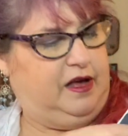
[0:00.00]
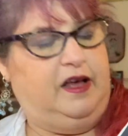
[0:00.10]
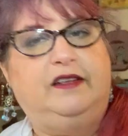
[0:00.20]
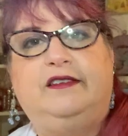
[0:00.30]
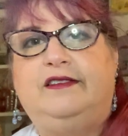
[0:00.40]

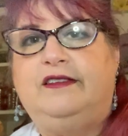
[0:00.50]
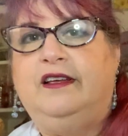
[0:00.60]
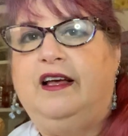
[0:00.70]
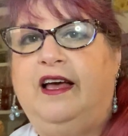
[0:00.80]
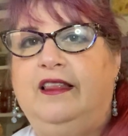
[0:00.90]
I
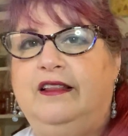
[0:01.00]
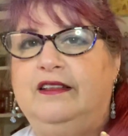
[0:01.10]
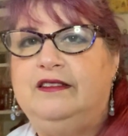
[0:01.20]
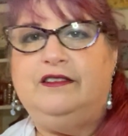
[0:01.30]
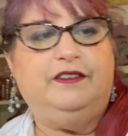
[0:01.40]
think
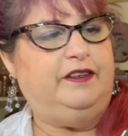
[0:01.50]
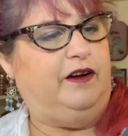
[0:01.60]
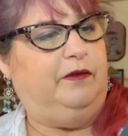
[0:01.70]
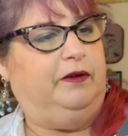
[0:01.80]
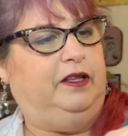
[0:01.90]
this turned
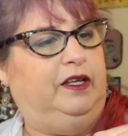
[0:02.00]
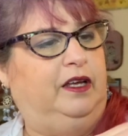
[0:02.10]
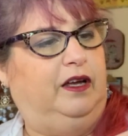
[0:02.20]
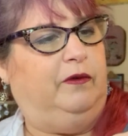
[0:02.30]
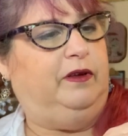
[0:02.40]
out
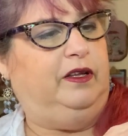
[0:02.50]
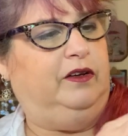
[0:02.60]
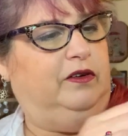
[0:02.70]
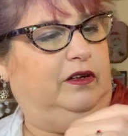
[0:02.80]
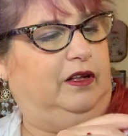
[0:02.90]
really, really
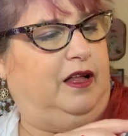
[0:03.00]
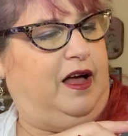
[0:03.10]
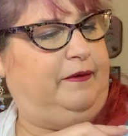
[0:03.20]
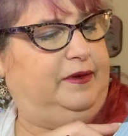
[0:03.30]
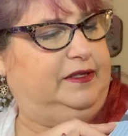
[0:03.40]
cool.
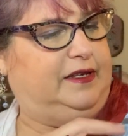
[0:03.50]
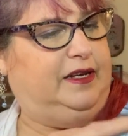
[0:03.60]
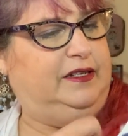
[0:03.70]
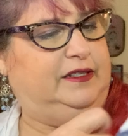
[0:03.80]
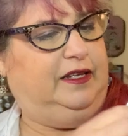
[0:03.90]
I'm
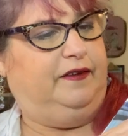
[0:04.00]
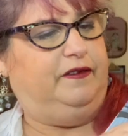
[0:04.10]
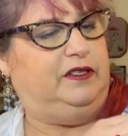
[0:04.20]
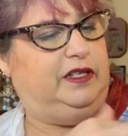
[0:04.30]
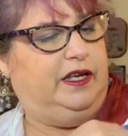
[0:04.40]
excited to give
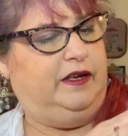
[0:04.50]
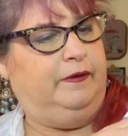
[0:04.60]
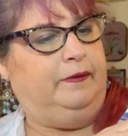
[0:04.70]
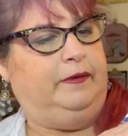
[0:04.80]
it to him.